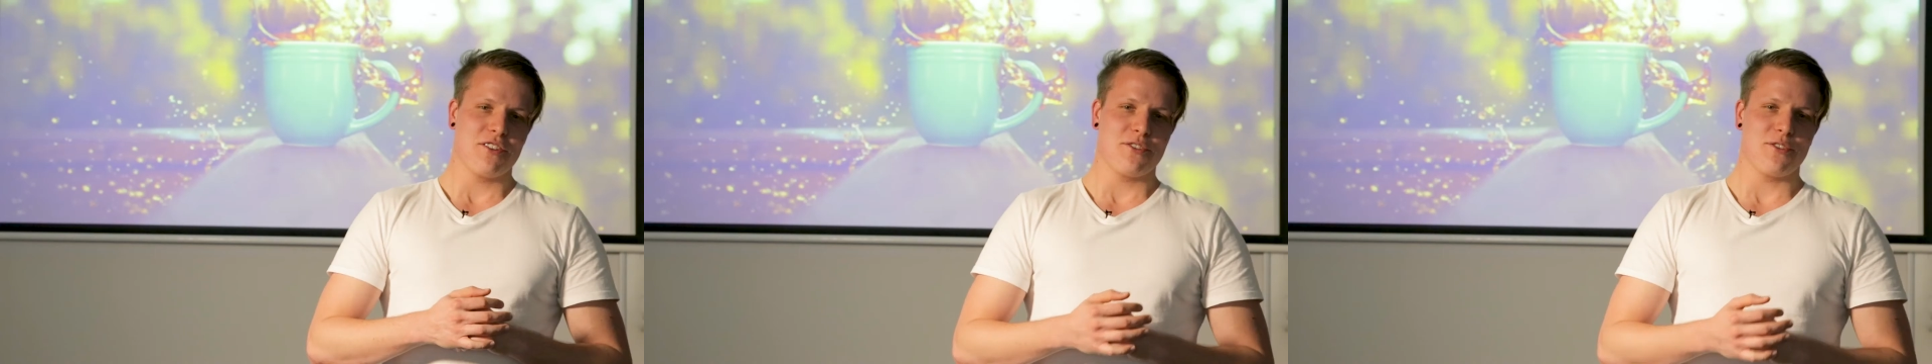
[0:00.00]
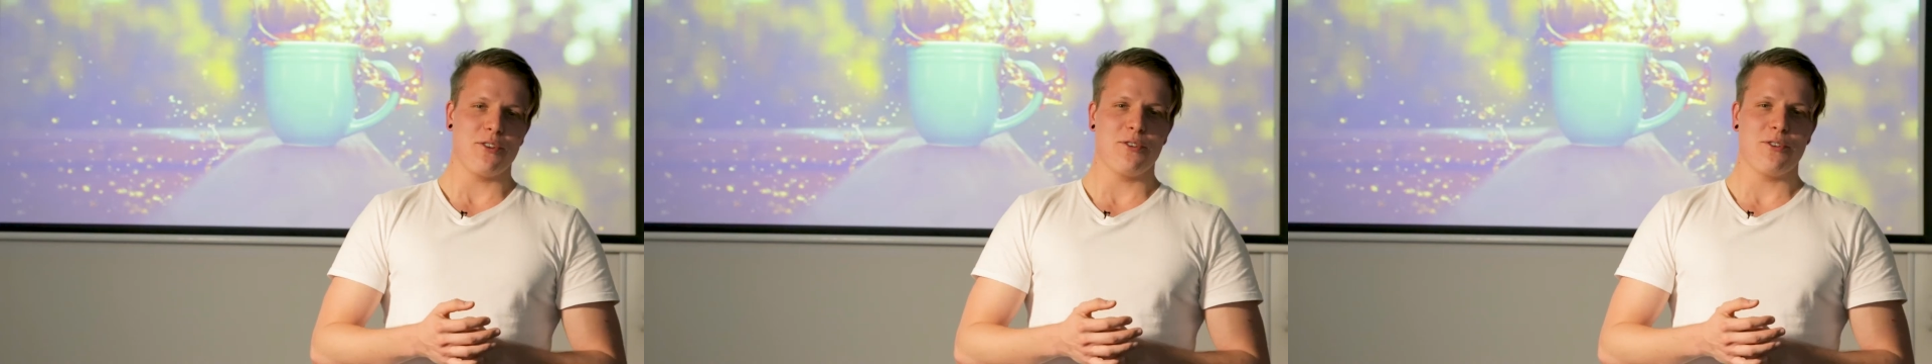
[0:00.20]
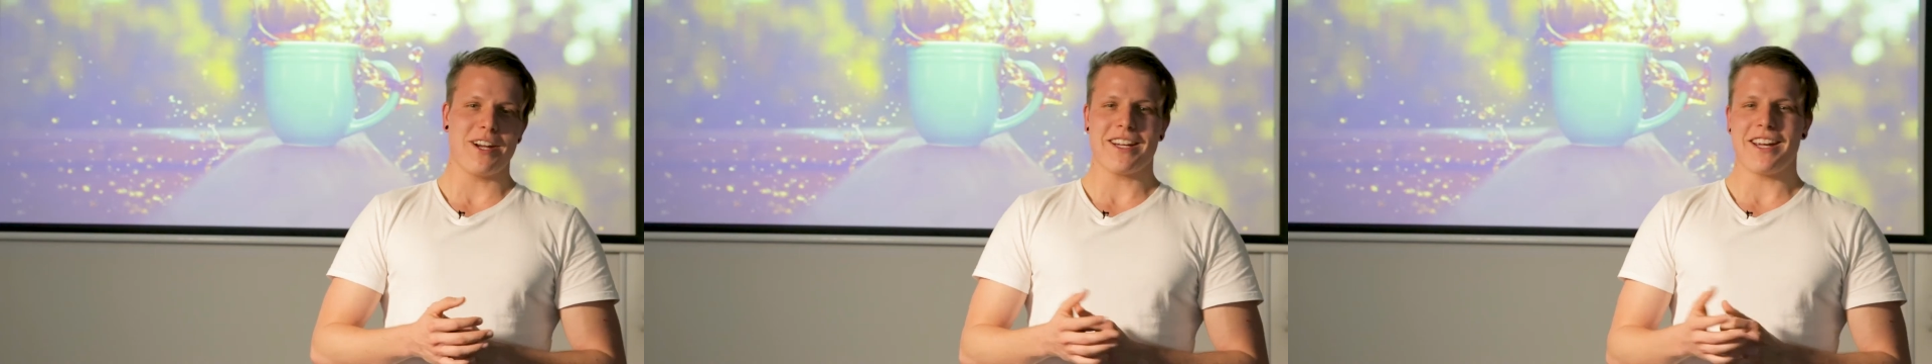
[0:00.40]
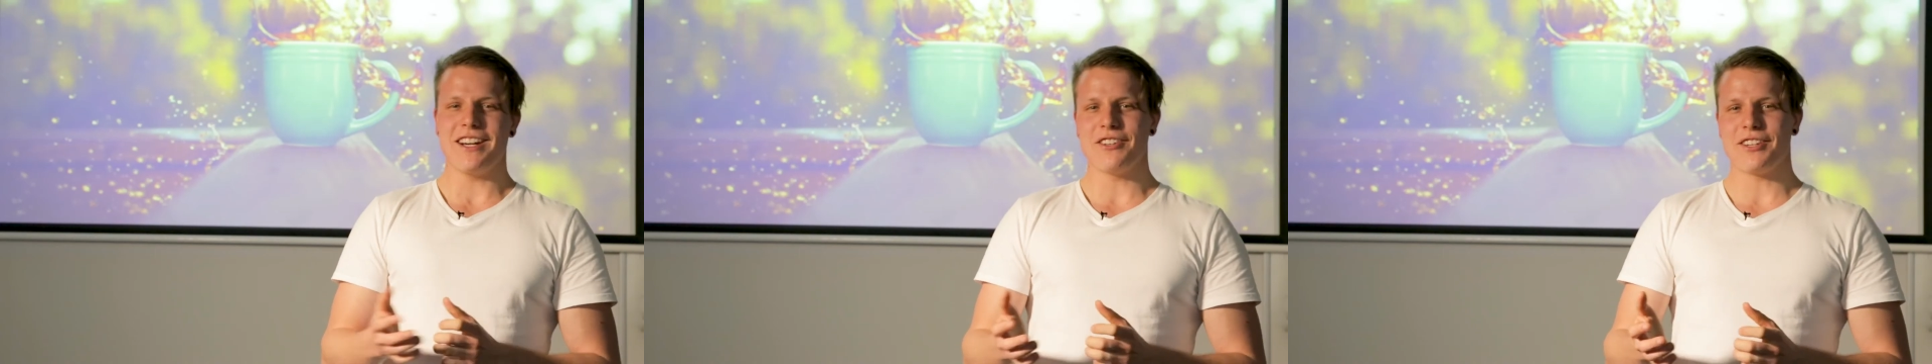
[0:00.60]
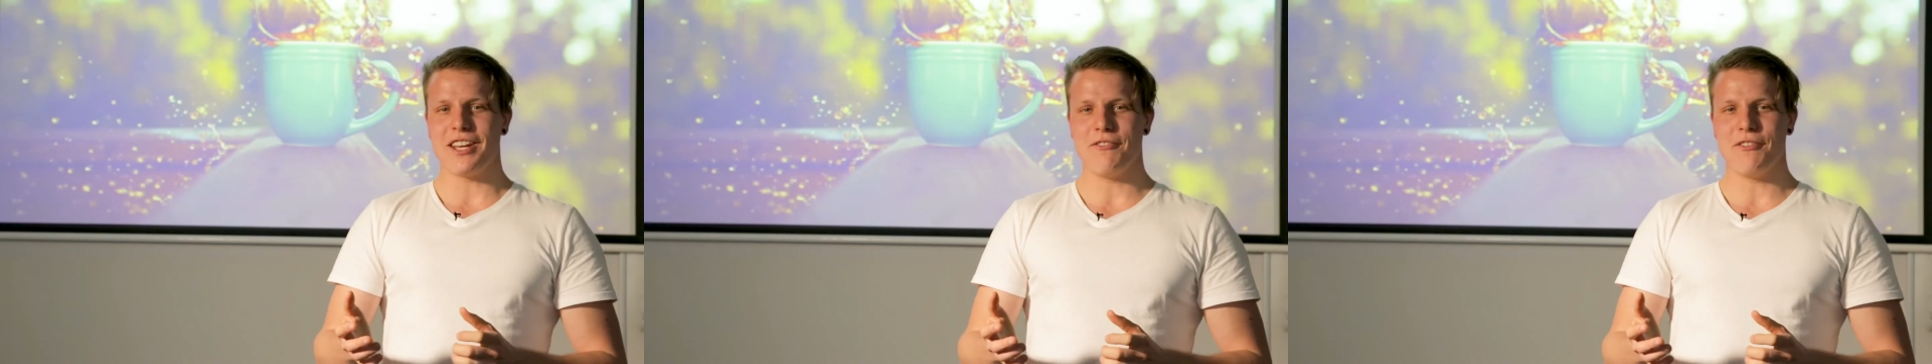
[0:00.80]
So I kind
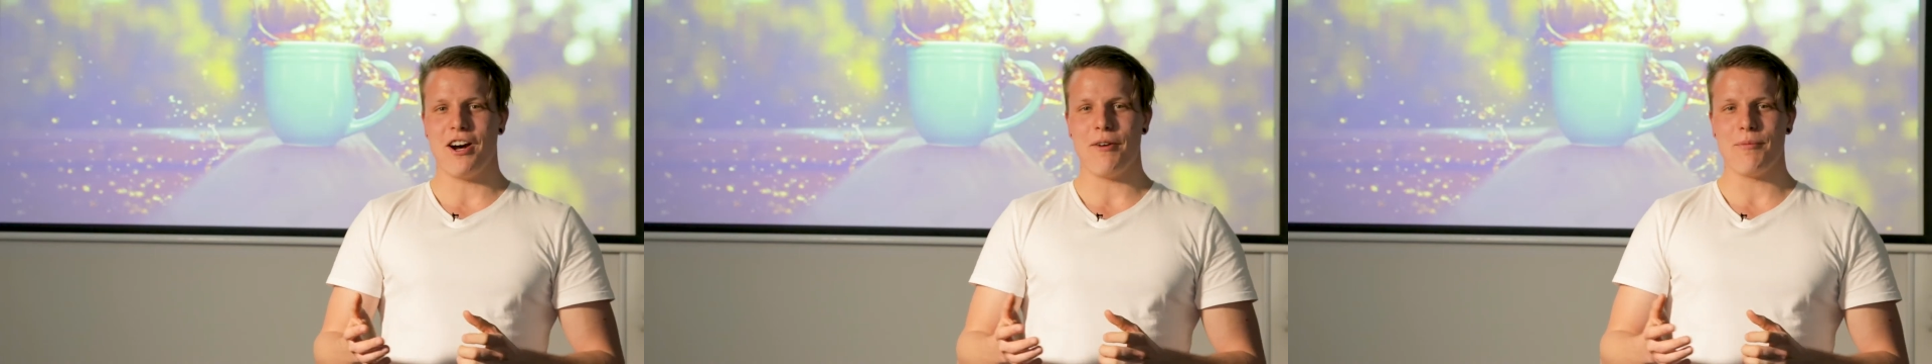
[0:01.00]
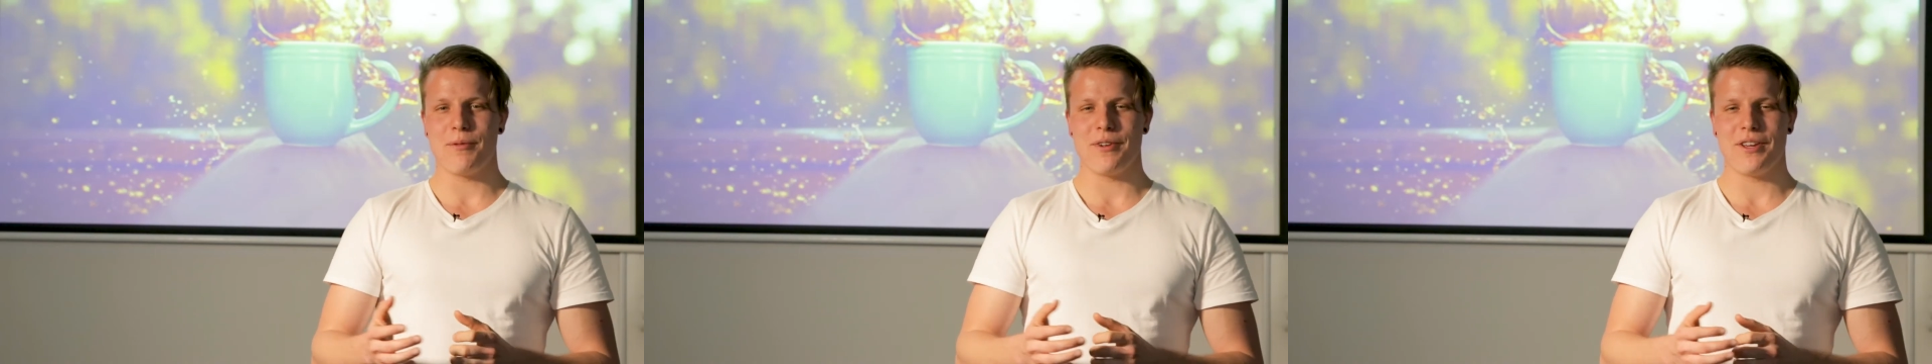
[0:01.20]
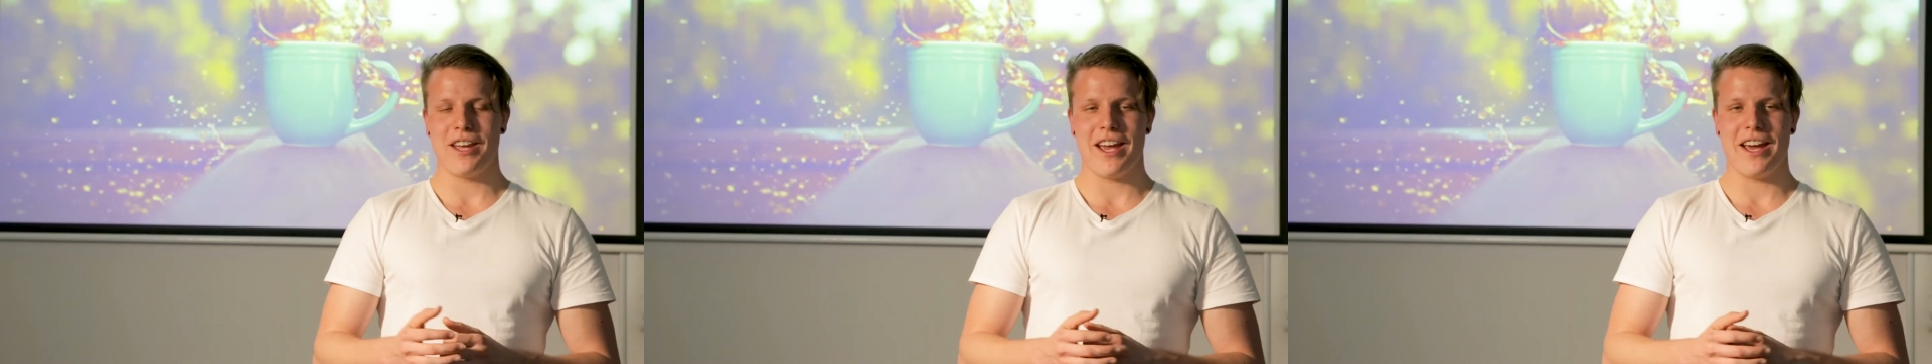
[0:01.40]
of gave up